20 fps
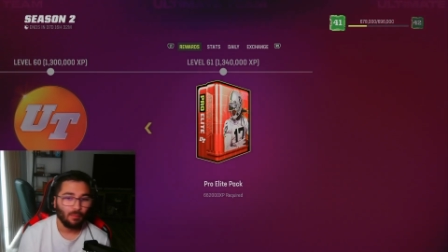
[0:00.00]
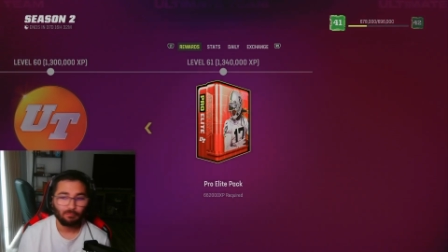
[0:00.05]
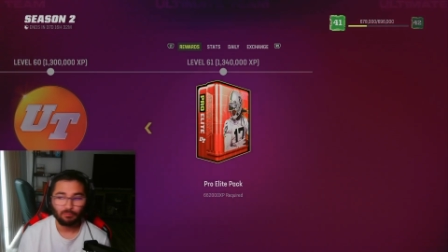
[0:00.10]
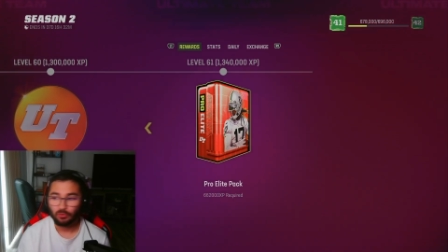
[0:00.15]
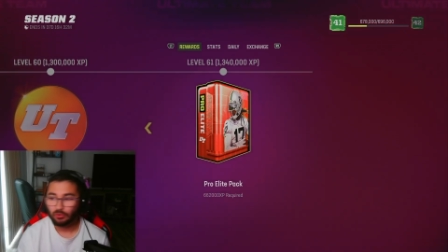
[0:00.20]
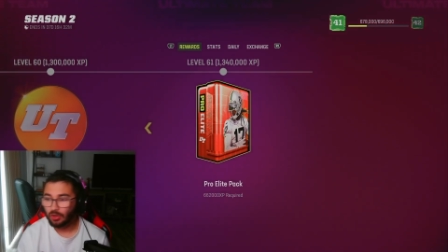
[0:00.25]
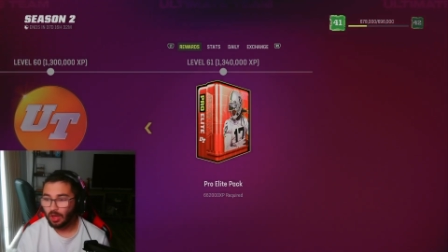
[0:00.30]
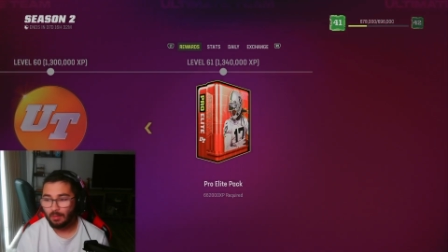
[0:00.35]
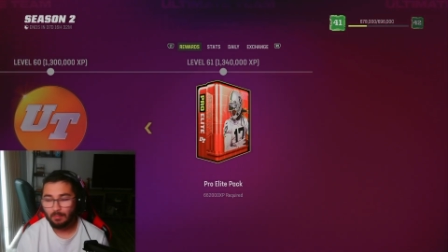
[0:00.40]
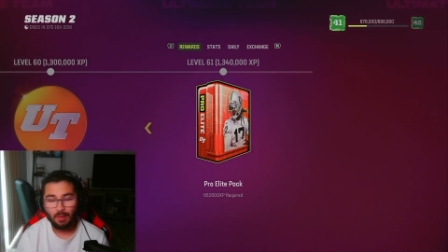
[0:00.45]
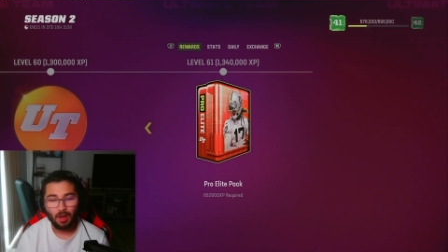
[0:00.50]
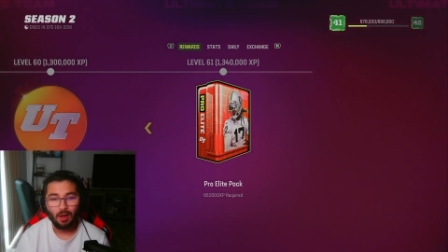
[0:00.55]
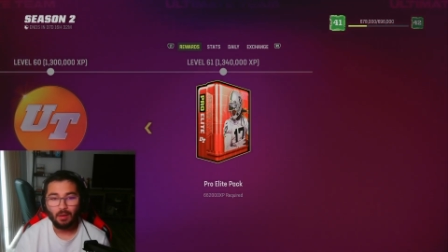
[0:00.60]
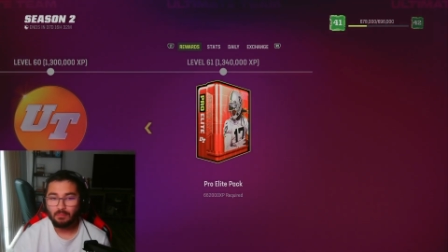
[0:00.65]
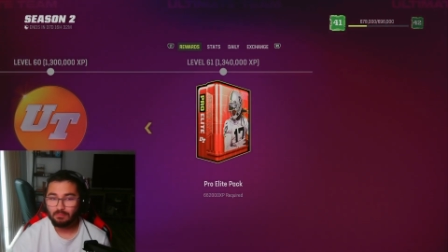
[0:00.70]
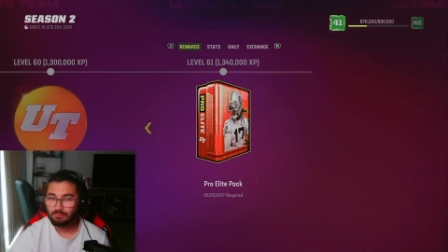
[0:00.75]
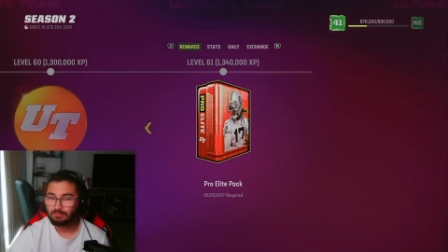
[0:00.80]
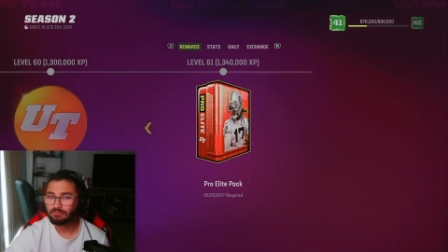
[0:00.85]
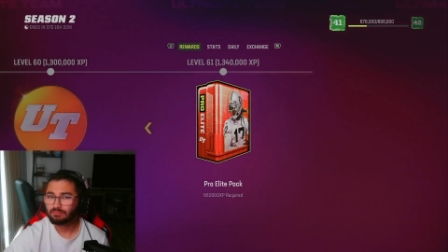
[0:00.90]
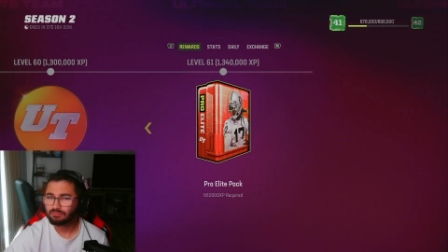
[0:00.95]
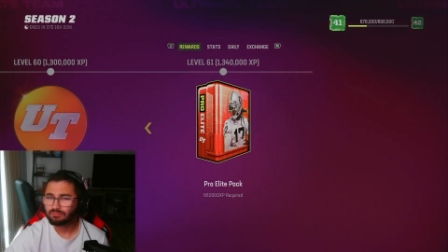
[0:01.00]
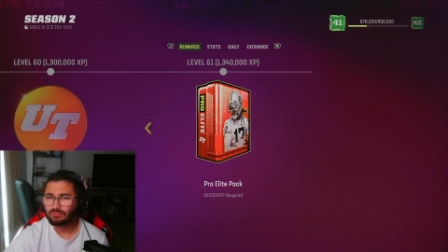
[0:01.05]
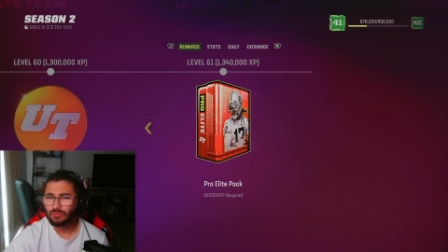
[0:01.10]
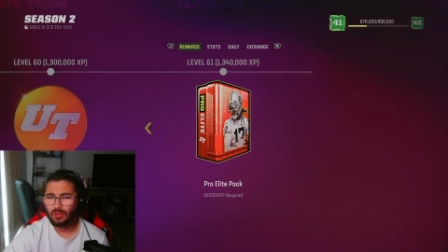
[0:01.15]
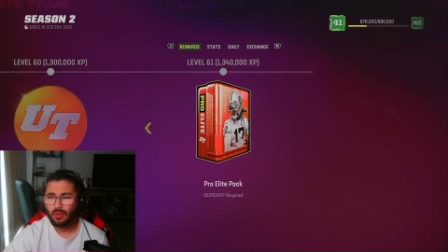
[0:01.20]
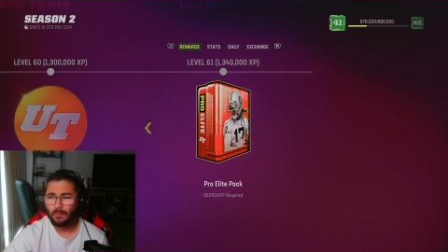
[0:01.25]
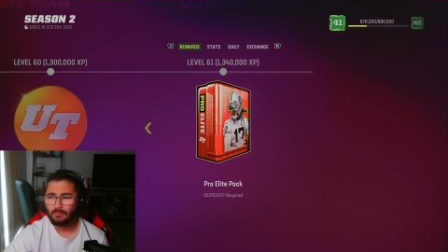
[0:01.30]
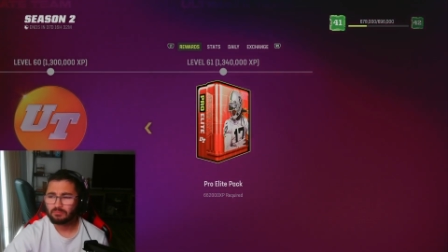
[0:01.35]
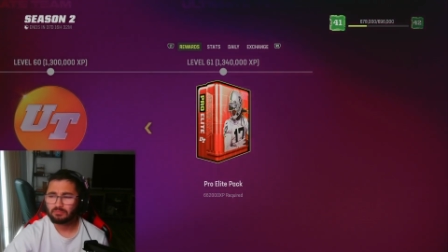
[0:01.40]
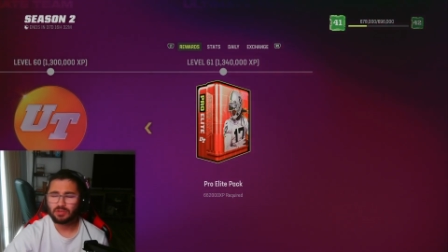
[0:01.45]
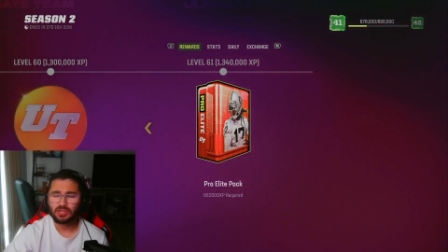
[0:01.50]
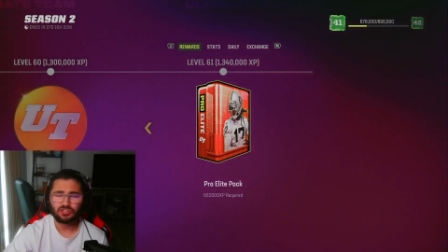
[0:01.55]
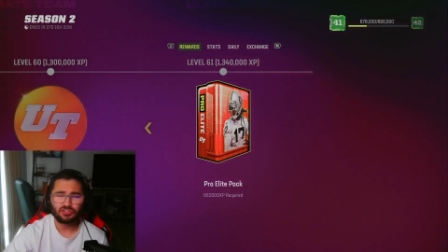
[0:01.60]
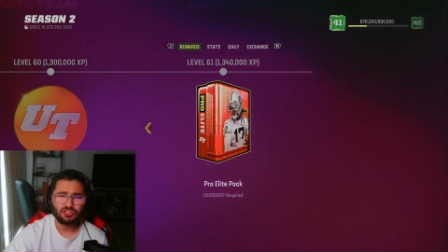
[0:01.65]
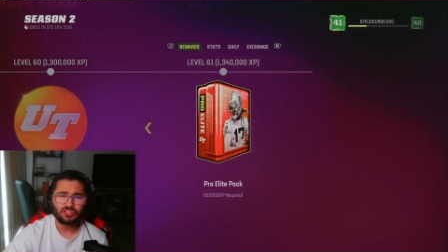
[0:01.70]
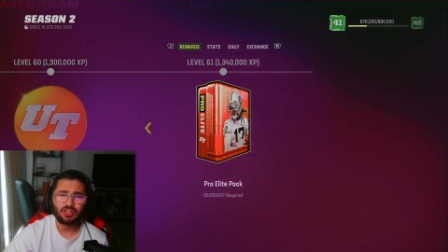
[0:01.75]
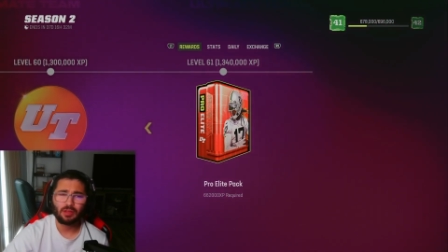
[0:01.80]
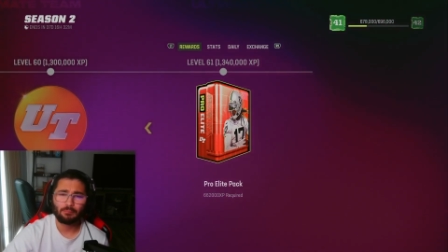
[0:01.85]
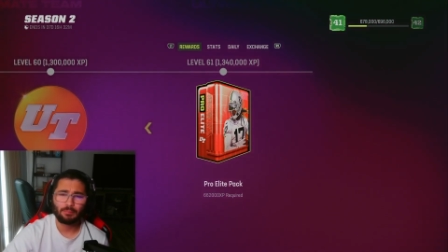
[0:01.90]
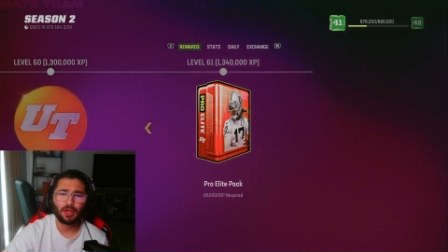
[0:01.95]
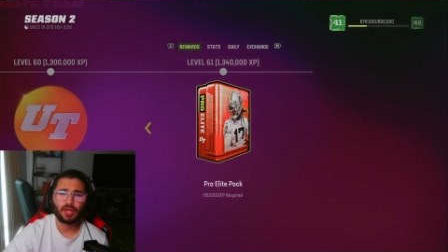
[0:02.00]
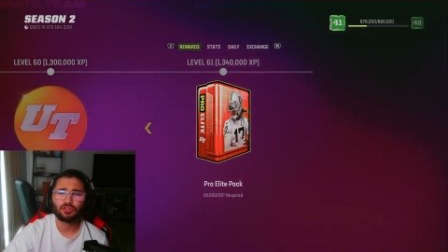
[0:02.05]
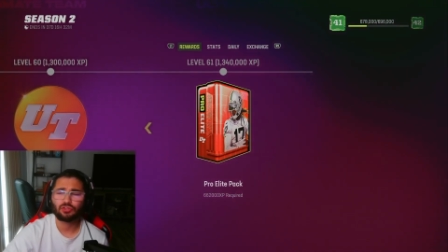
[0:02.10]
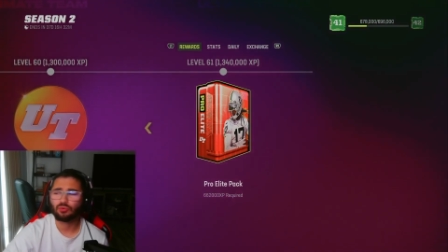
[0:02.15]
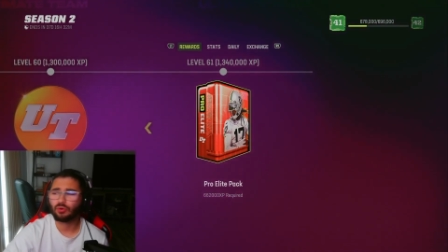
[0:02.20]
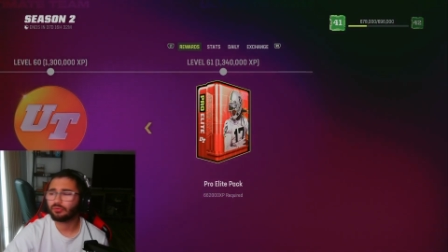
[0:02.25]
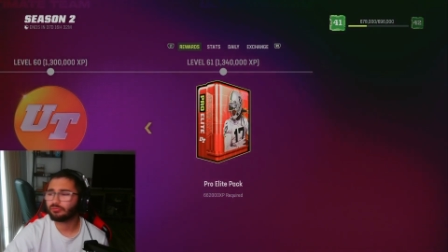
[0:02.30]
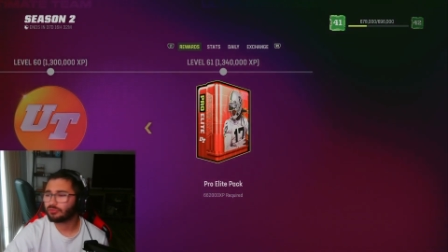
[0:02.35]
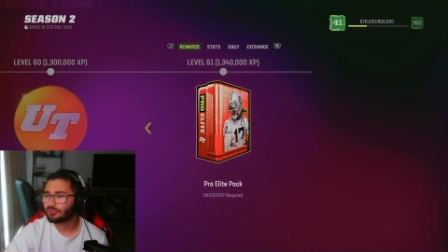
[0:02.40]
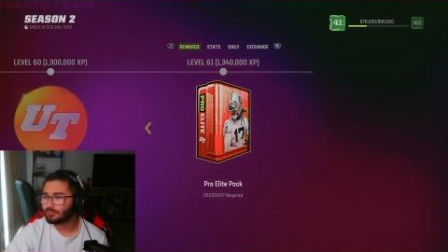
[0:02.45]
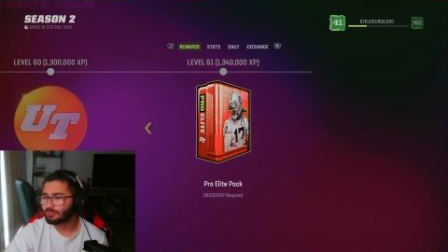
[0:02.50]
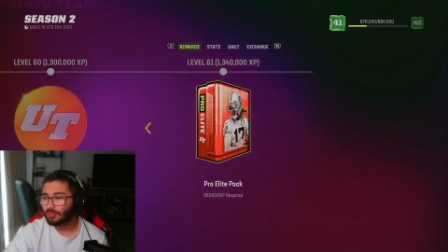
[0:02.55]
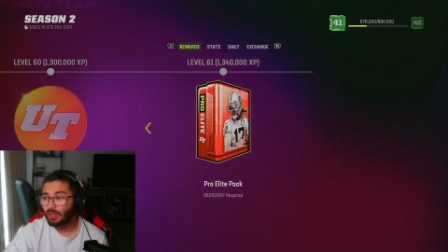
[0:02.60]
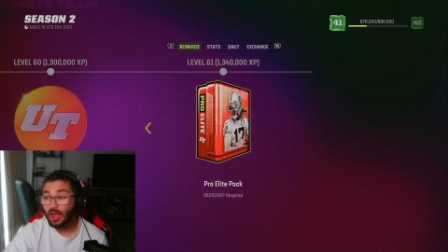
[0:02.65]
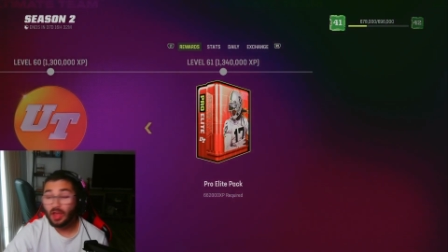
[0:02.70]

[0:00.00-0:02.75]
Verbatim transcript: They're not bad. Particularly the baked ones.